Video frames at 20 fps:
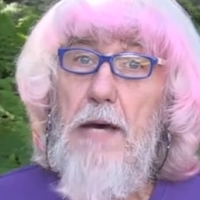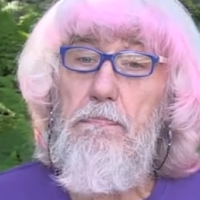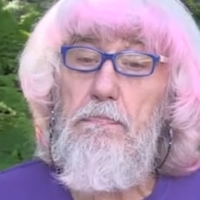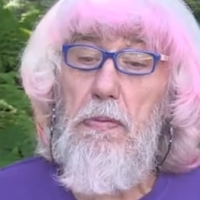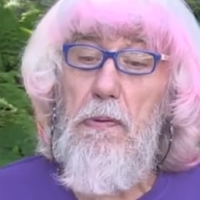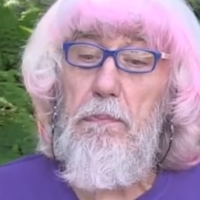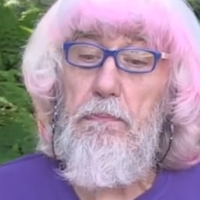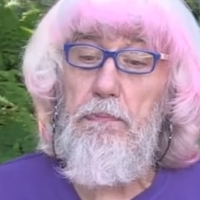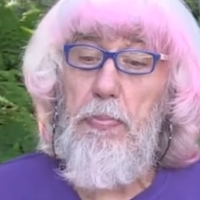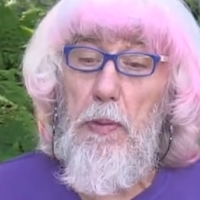a
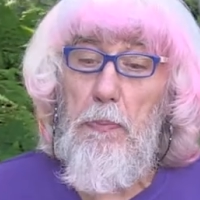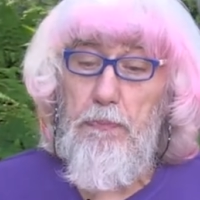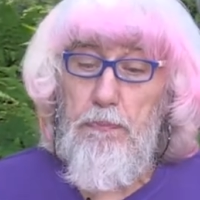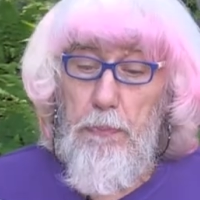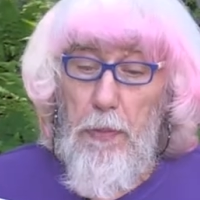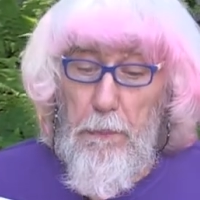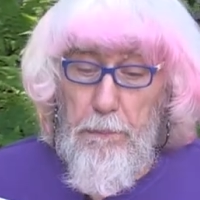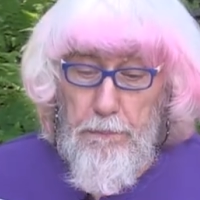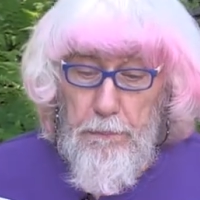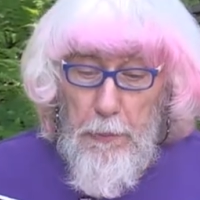p- p-
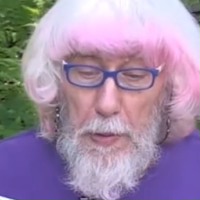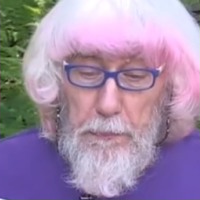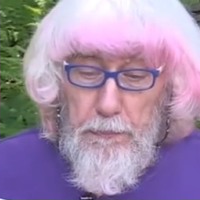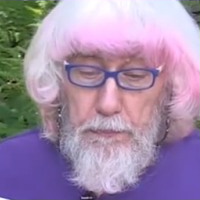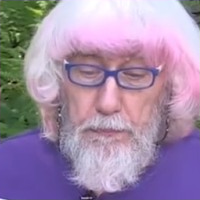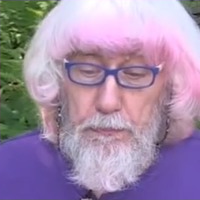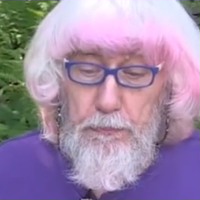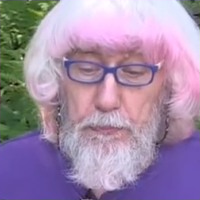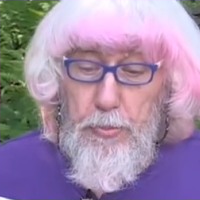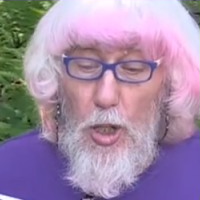p-
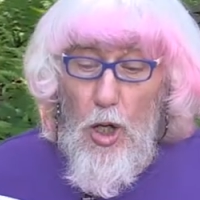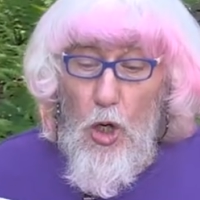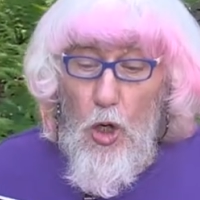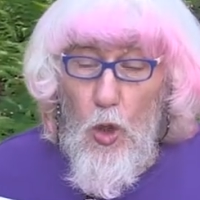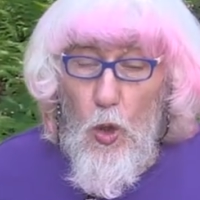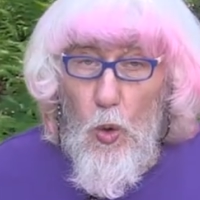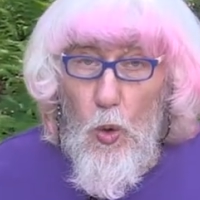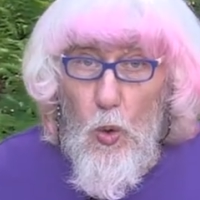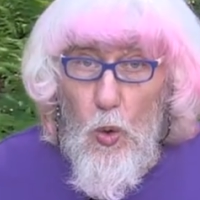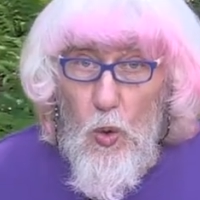
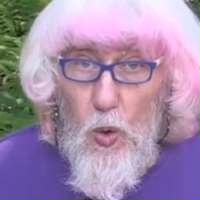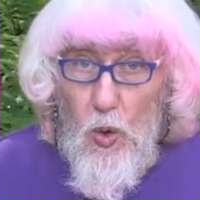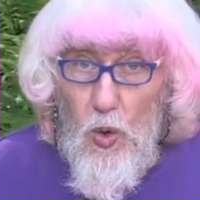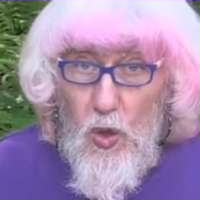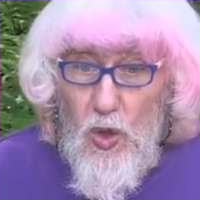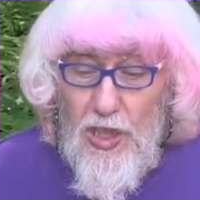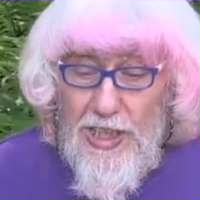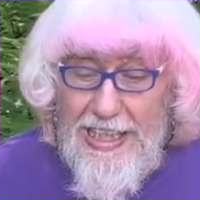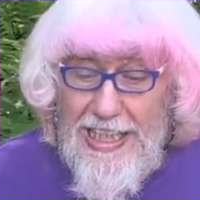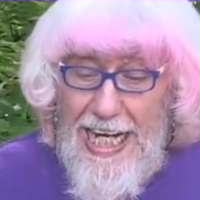
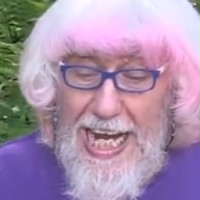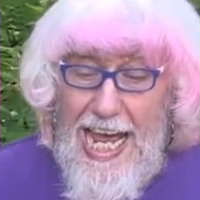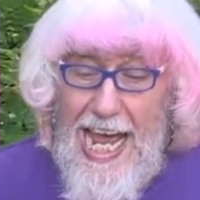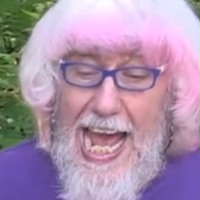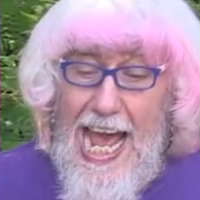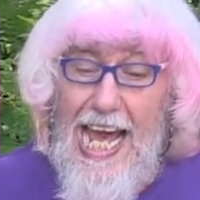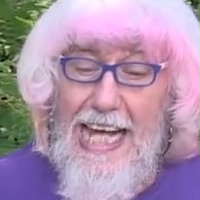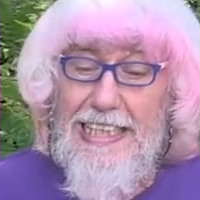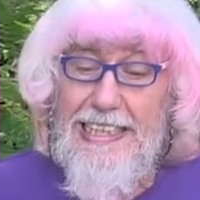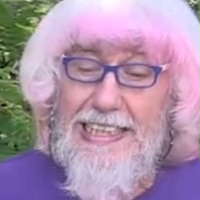
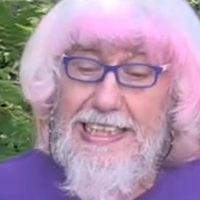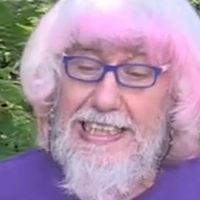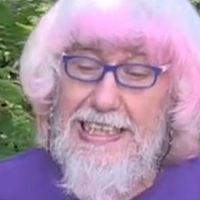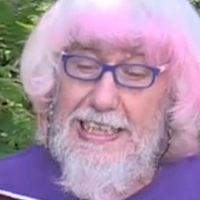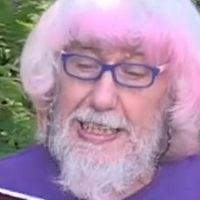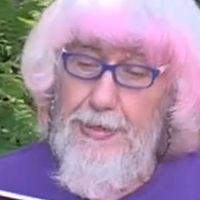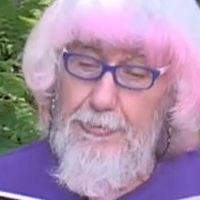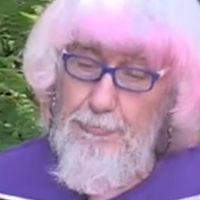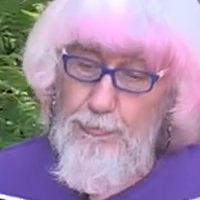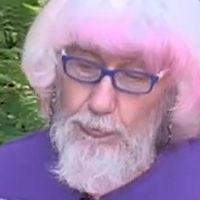
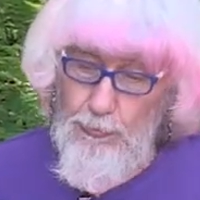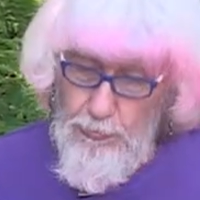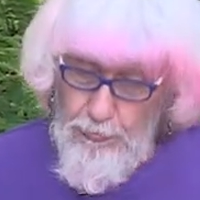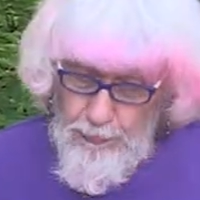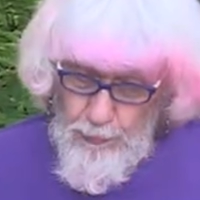cat.